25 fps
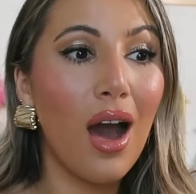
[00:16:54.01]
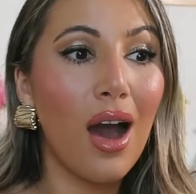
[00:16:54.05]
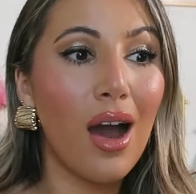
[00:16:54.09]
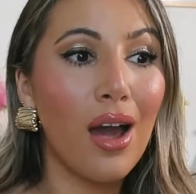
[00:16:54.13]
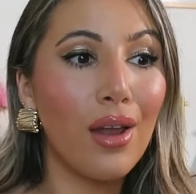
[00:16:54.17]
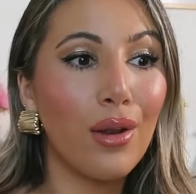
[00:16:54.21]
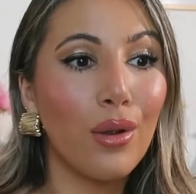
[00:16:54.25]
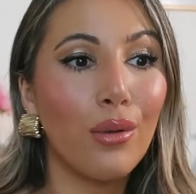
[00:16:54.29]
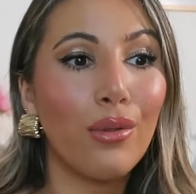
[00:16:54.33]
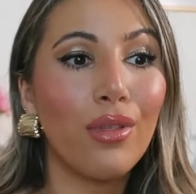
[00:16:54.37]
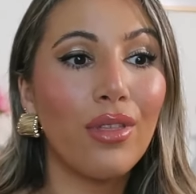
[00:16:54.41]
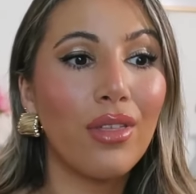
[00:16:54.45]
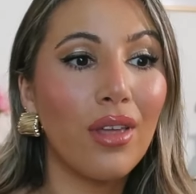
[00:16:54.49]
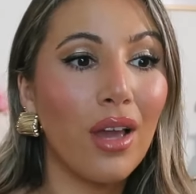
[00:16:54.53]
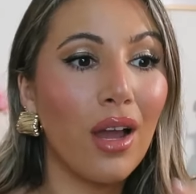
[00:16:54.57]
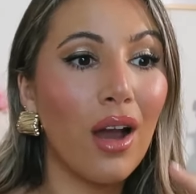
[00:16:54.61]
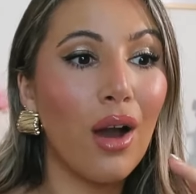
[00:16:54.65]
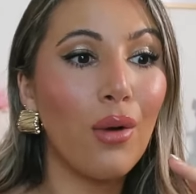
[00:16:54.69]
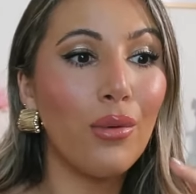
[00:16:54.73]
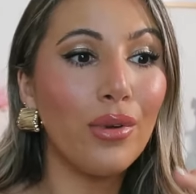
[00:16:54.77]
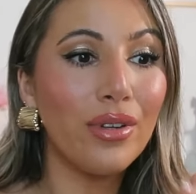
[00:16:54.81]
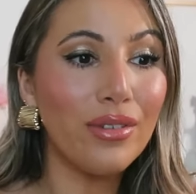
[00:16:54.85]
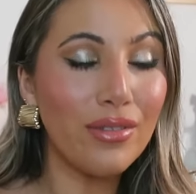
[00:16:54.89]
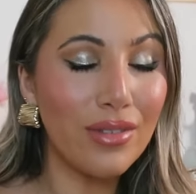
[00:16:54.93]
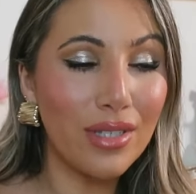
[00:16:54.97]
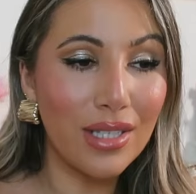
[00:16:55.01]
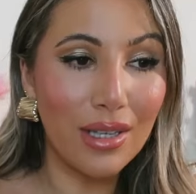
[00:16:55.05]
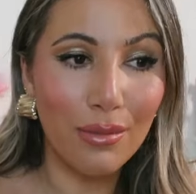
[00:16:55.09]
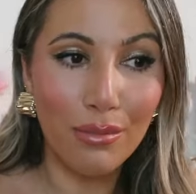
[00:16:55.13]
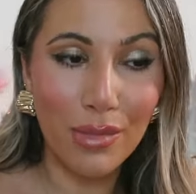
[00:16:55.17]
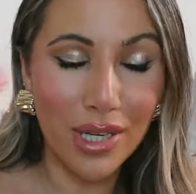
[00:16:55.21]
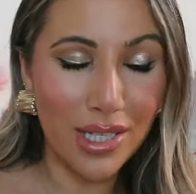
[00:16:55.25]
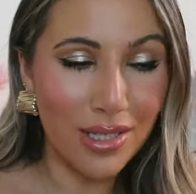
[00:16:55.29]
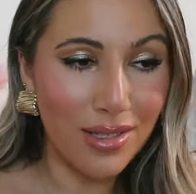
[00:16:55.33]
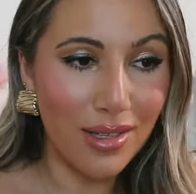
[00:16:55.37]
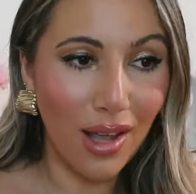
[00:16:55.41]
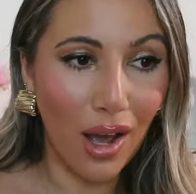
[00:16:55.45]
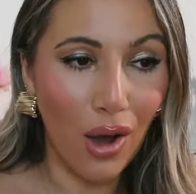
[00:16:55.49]
I don't think I would have seen
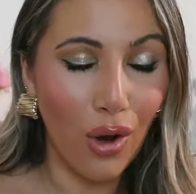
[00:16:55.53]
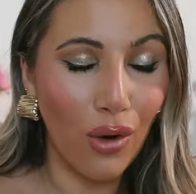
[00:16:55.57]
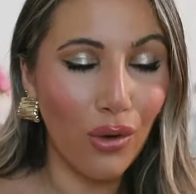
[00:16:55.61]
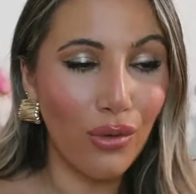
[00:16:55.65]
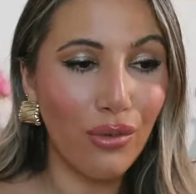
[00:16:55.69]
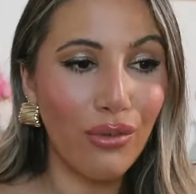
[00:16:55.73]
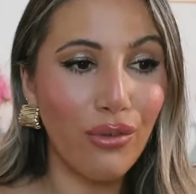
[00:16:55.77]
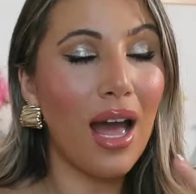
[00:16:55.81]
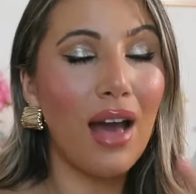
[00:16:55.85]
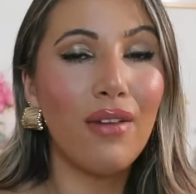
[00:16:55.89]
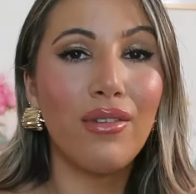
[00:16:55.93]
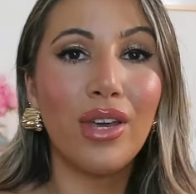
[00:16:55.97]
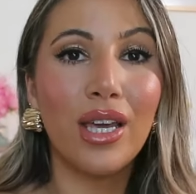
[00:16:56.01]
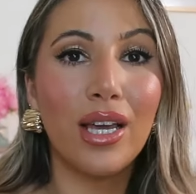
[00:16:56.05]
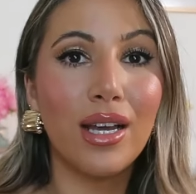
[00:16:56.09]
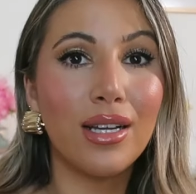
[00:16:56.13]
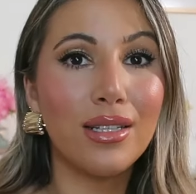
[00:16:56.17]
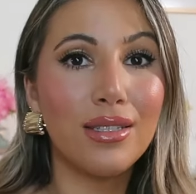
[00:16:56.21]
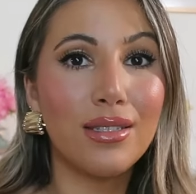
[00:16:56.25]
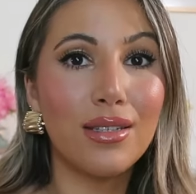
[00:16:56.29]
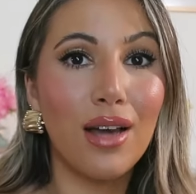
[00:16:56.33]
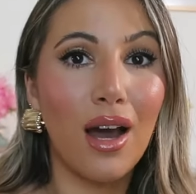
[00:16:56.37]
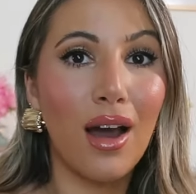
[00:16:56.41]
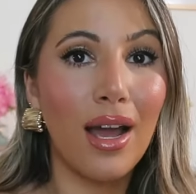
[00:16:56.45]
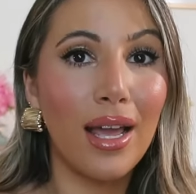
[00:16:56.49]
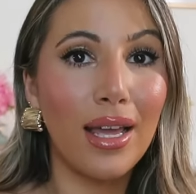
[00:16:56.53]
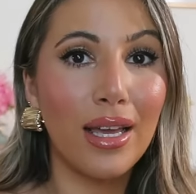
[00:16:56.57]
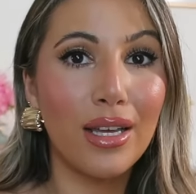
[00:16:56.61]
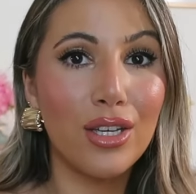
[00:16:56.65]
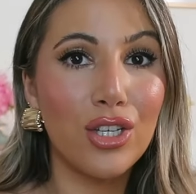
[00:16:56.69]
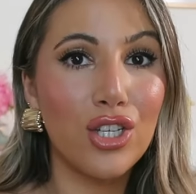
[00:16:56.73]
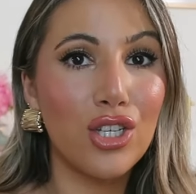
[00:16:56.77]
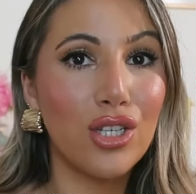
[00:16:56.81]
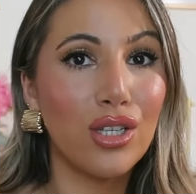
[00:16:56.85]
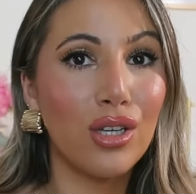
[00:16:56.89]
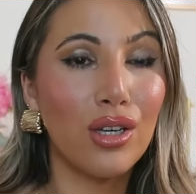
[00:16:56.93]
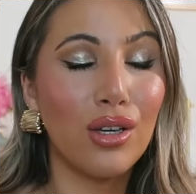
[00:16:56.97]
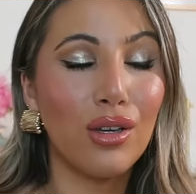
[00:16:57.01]
myself having a diet
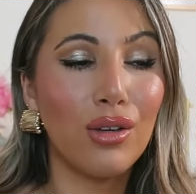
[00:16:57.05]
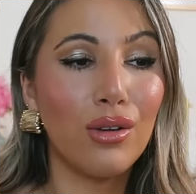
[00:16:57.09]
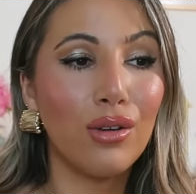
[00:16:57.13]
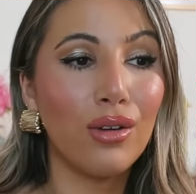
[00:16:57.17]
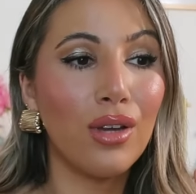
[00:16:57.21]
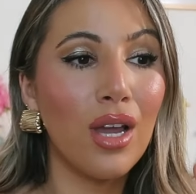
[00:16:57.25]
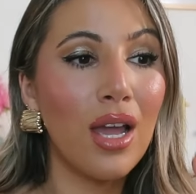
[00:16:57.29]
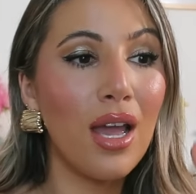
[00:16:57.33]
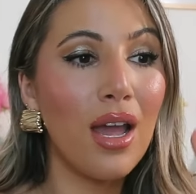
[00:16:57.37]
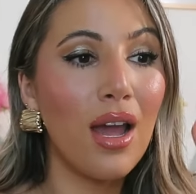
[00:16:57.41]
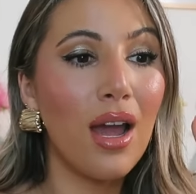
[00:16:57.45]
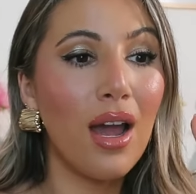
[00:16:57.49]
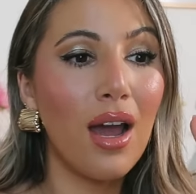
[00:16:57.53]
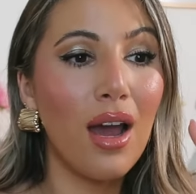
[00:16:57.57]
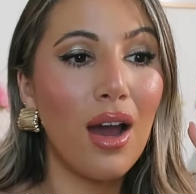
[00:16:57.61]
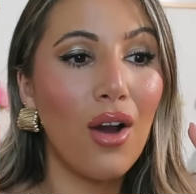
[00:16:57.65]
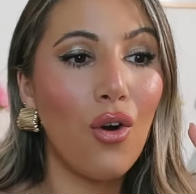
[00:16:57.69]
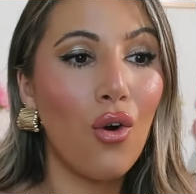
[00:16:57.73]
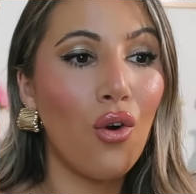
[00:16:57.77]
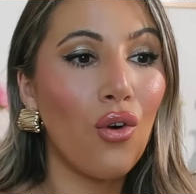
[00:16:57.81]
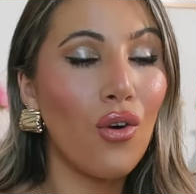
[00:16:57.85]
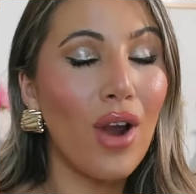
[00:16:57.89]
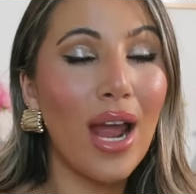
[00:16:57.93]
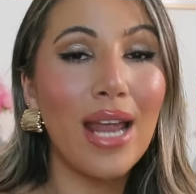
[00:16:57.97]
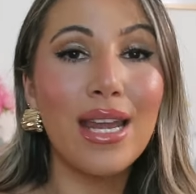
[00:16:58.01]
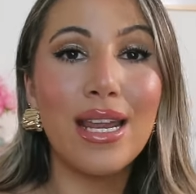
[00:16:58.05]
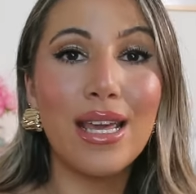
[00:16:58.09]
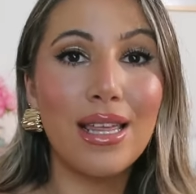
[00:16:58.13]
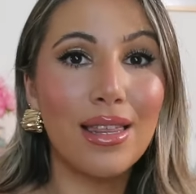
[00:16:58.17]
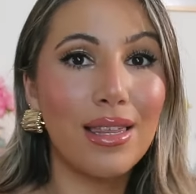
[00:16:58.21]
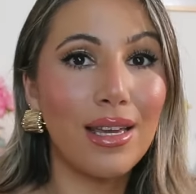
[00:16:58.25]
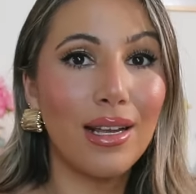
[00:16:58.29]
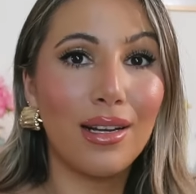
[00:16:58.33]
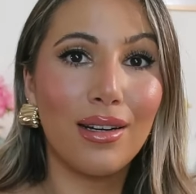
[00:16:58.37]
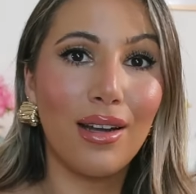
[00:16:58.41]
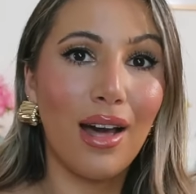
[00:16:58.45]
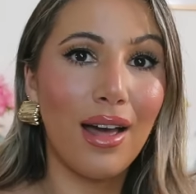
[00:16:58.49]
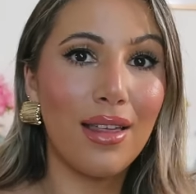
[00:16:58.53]
issue or
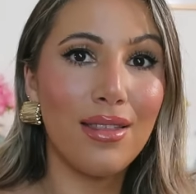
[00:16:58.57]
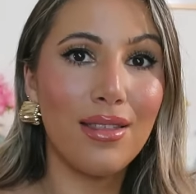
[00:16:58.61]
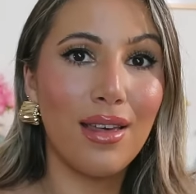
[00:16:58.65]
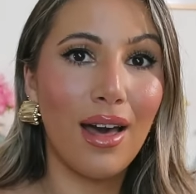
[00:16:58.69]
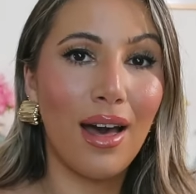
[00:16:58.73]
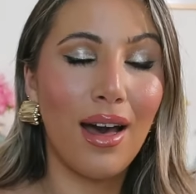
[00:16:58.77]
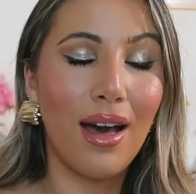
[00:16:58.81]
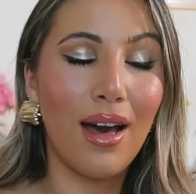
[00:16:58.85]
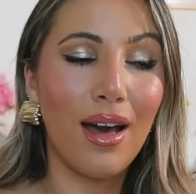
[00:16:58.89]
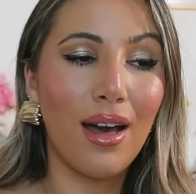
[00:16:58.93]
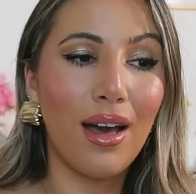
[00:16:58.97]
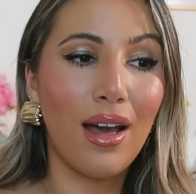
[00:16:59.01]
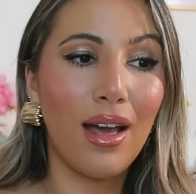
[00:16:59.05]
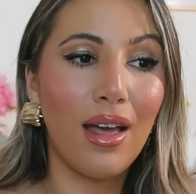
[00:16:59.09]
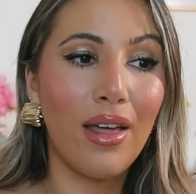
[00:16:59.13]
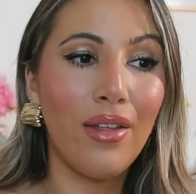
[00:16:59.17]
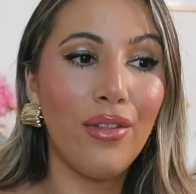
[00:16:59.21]
anything like that.